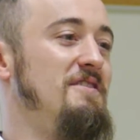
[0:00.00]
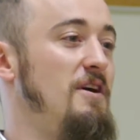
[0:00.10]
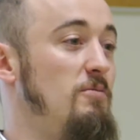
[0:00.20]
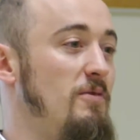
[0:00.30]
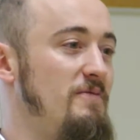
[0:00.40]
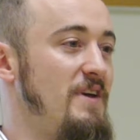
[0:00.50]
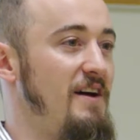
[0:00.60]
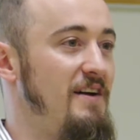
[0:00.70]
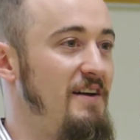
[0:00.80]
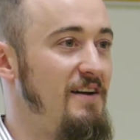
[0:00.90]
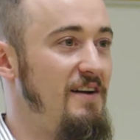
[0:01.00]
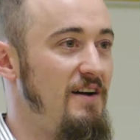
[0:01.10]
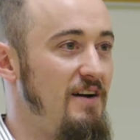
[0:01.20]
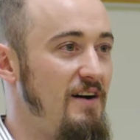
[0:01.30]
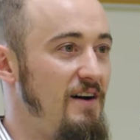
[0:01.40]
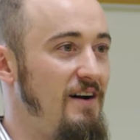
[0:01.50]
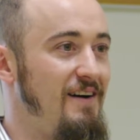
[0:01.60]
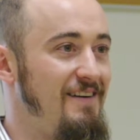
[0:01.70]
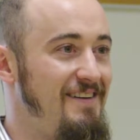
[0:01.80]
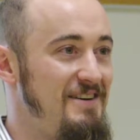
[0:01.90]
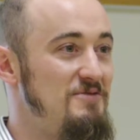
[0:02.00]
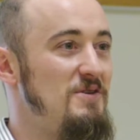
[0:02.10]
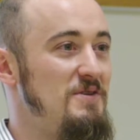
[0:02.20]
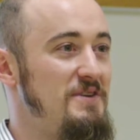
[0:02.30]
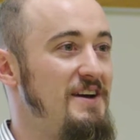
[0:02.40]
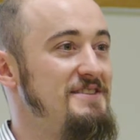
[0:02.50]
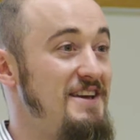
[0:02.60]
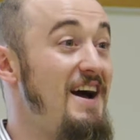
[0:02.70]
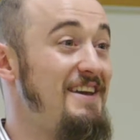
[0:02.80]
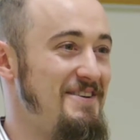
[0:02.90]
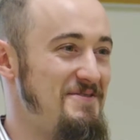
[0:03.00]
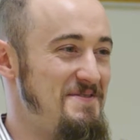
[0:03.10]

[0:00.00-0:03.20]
oh, yeah. Well, yes, yeah, you.